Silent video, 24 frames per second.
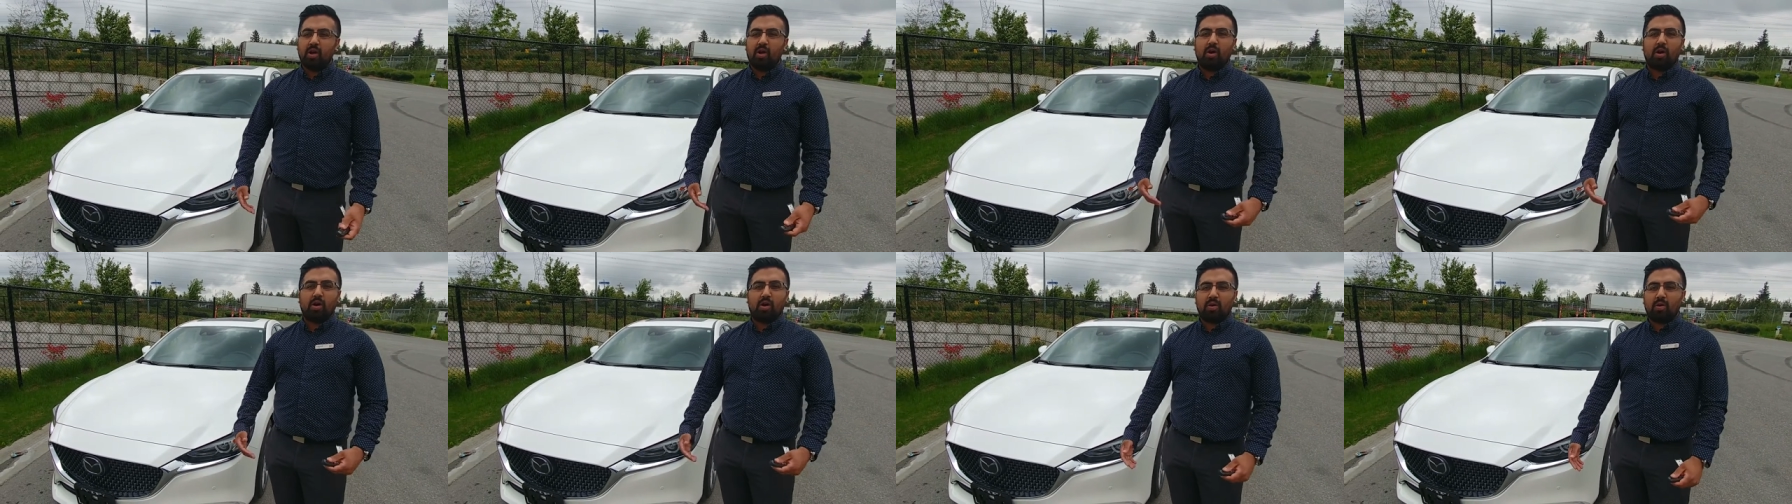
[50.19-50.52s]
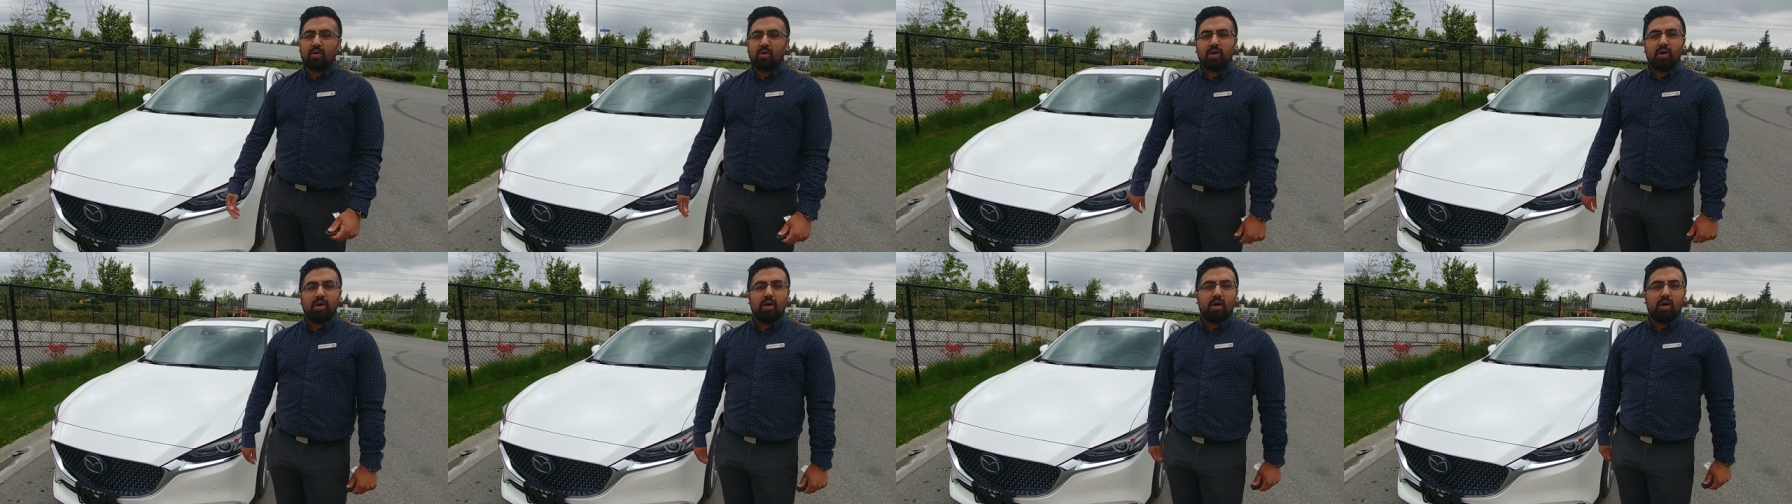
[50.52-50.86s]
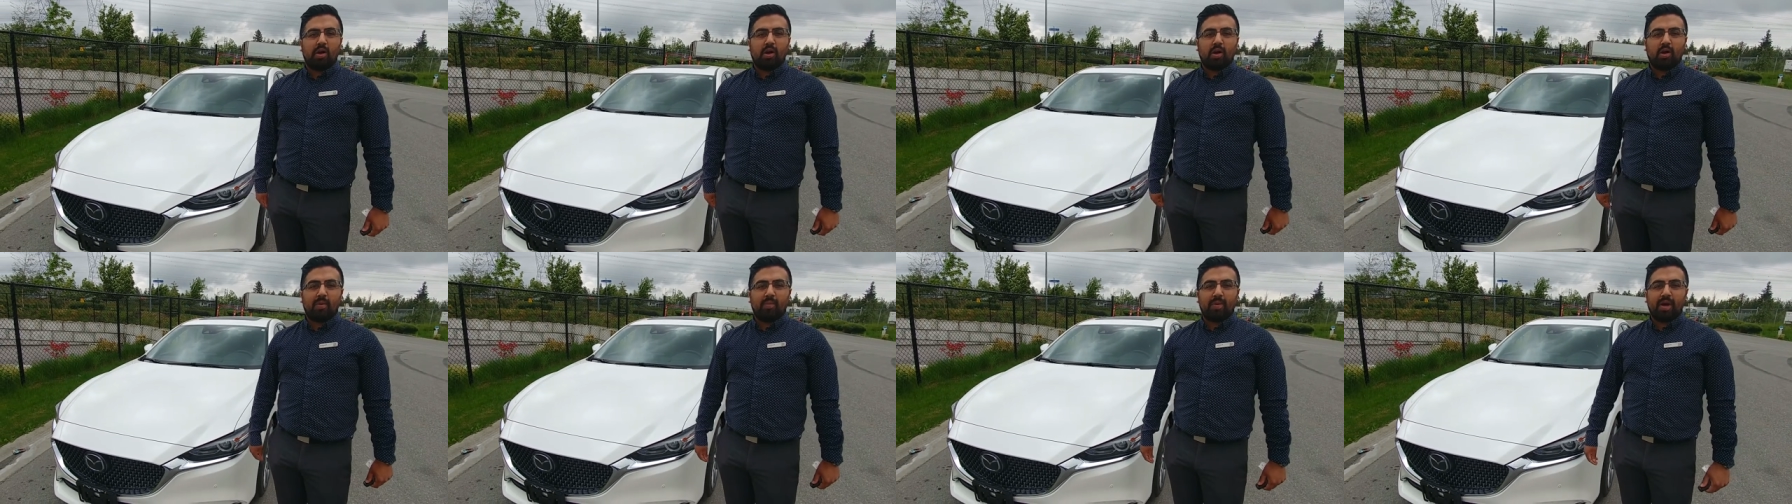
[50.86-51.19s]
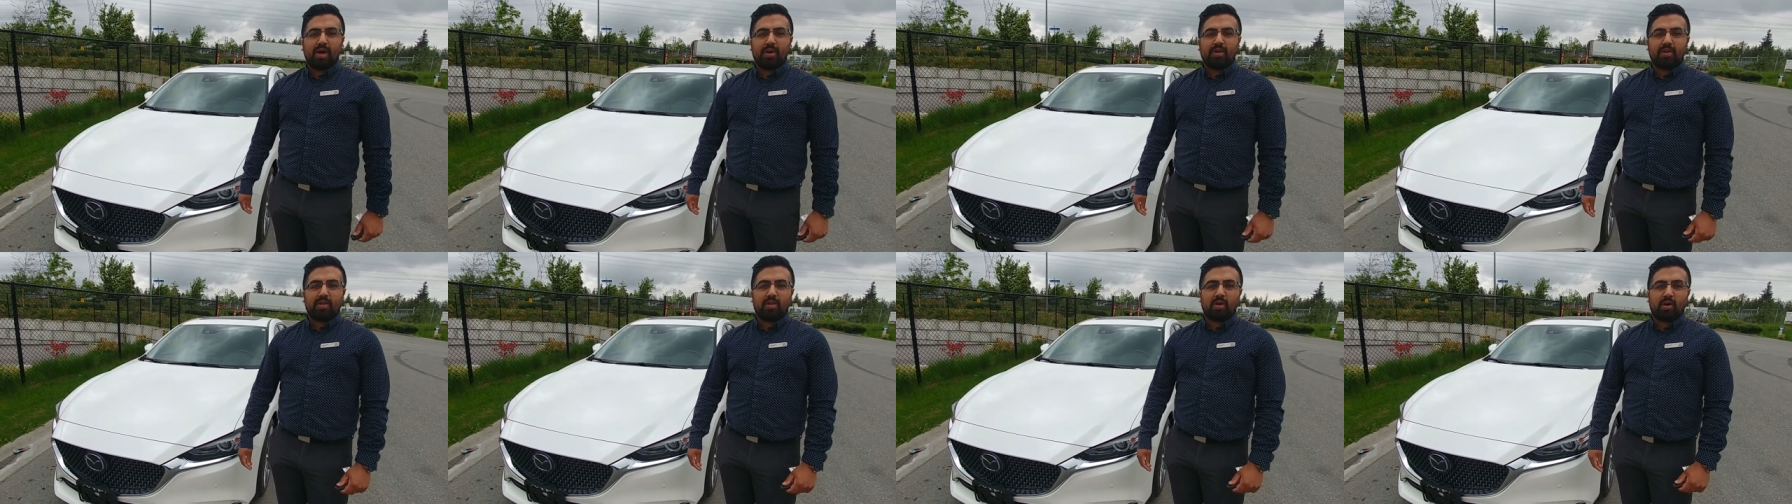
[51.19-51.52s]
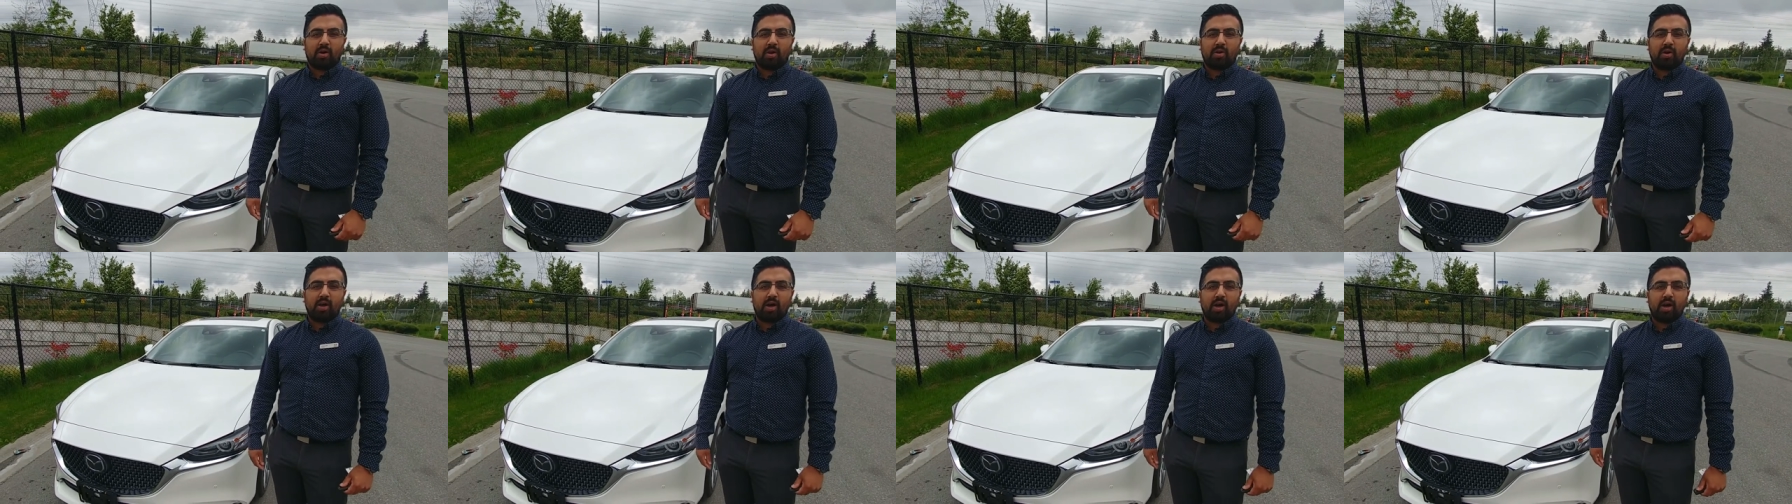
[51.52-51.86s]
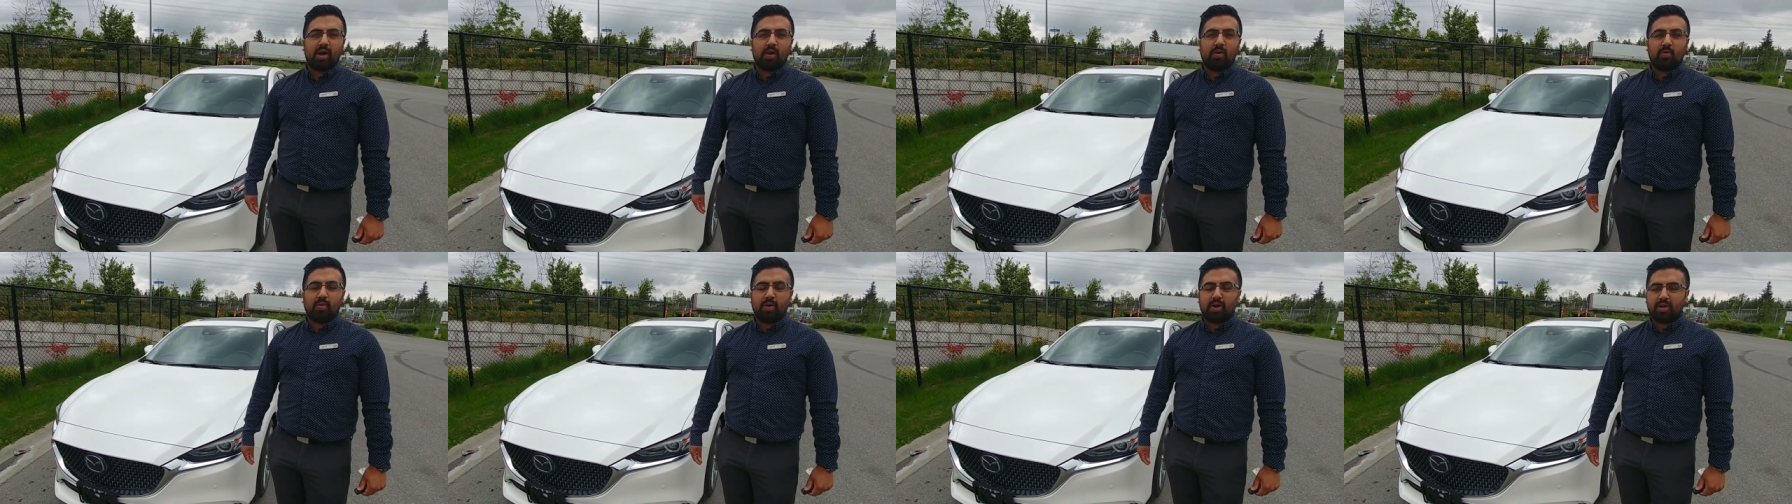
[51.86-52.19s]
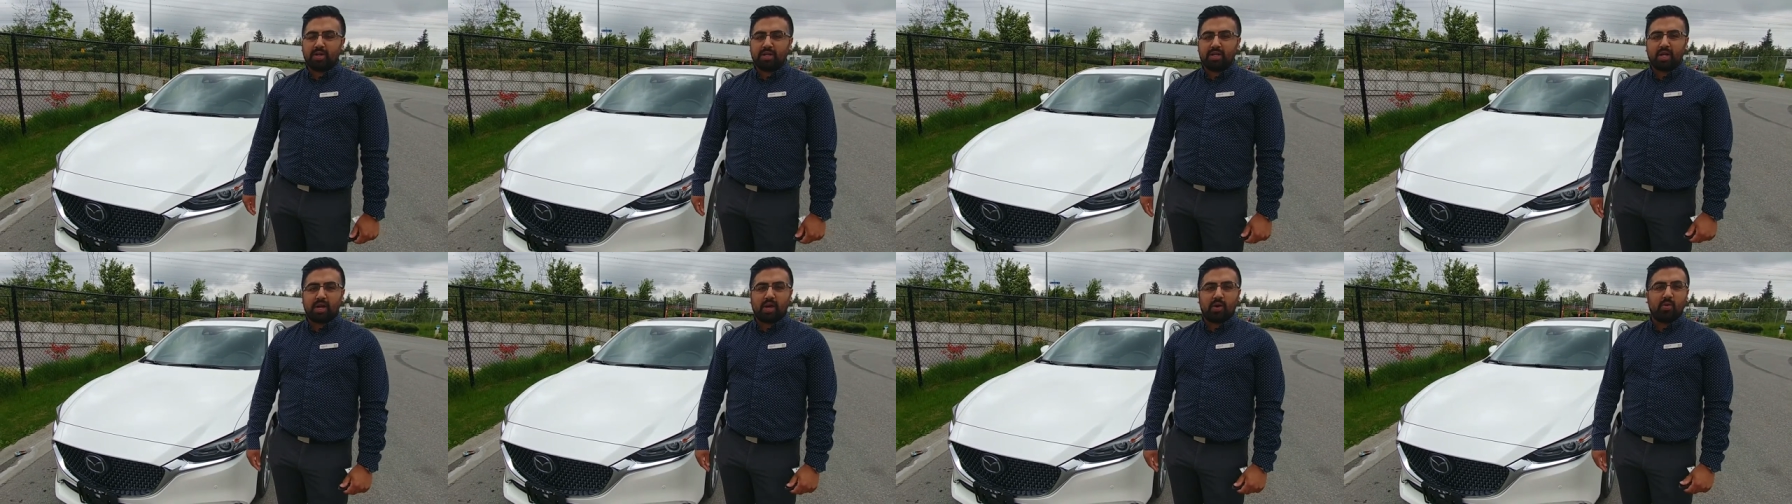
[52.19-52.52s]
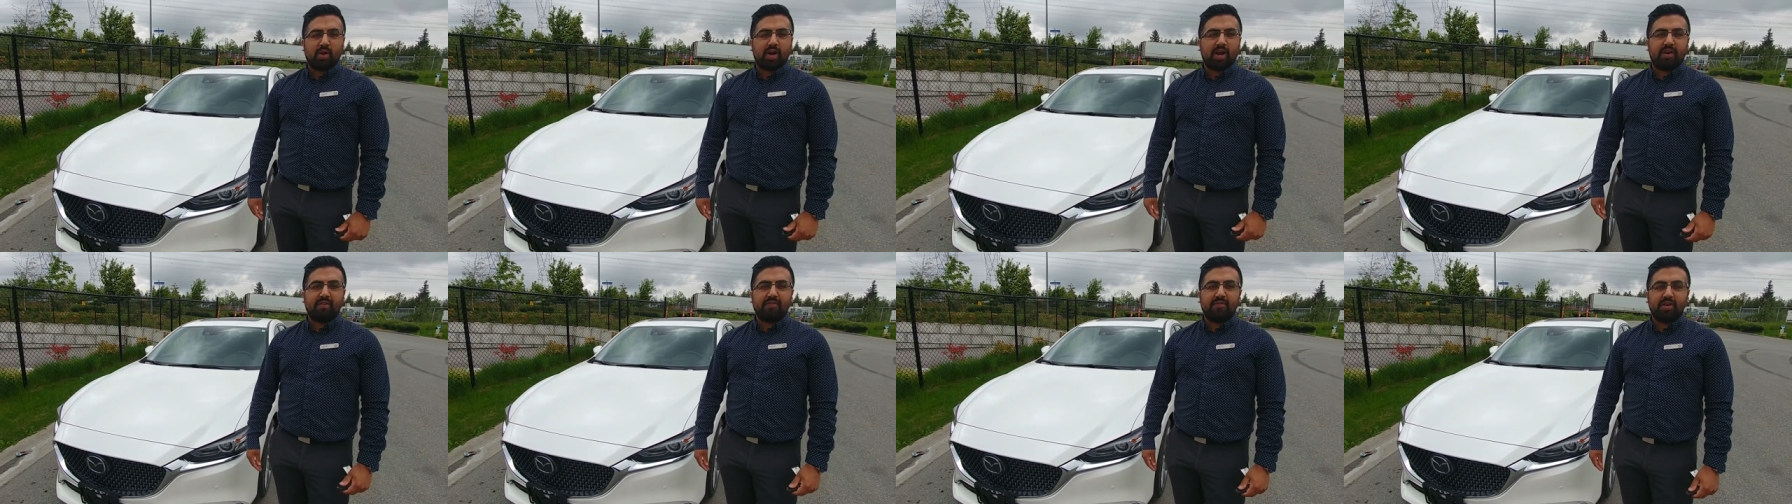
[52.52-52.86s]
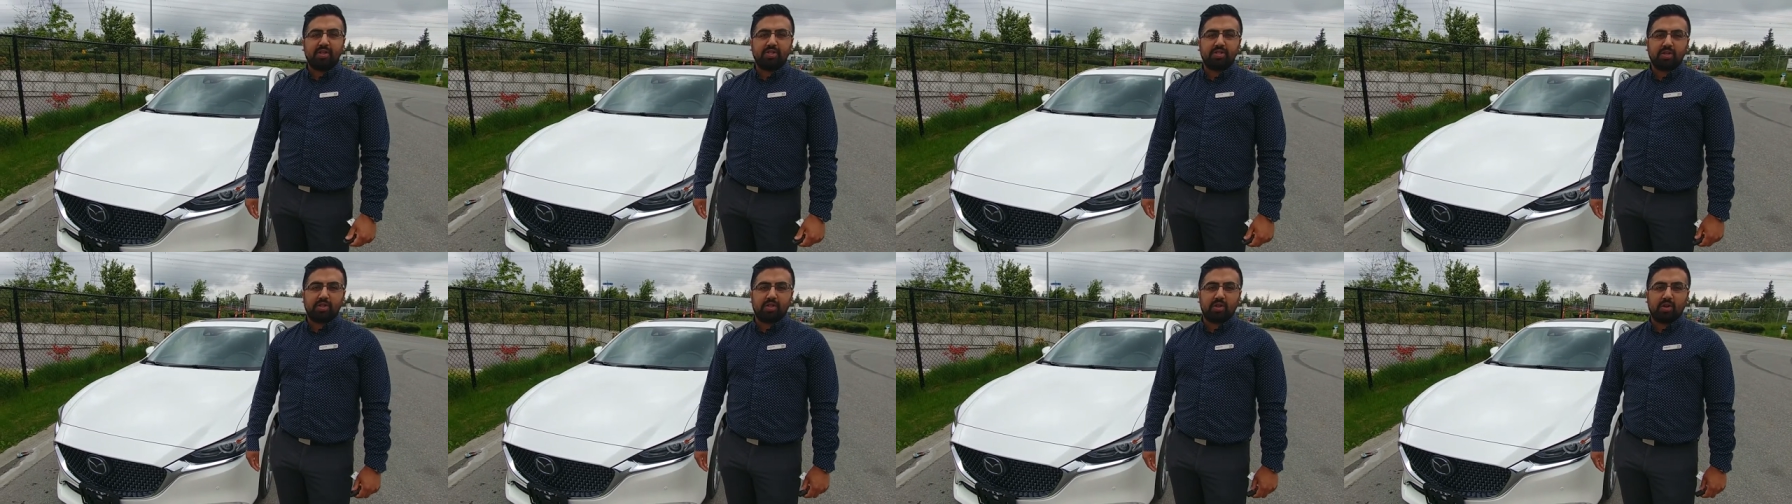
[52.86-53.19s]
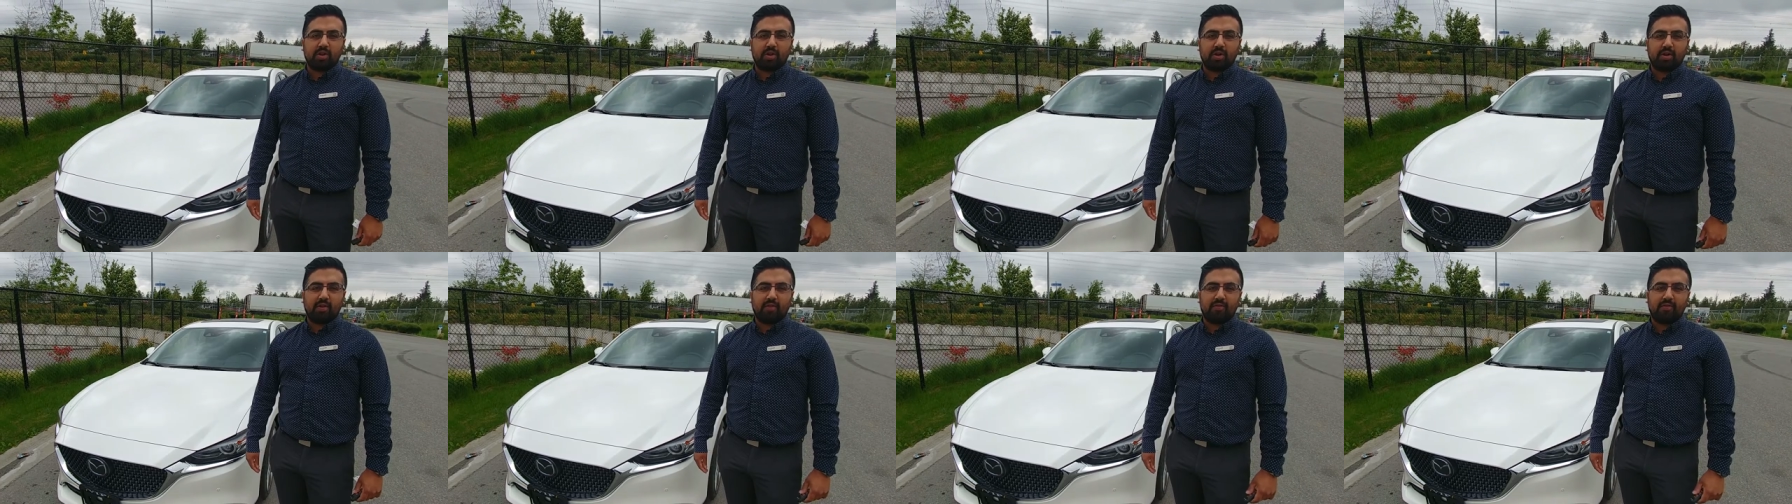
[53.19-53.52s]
All all matters on uh, what uh, what kind of features you're looking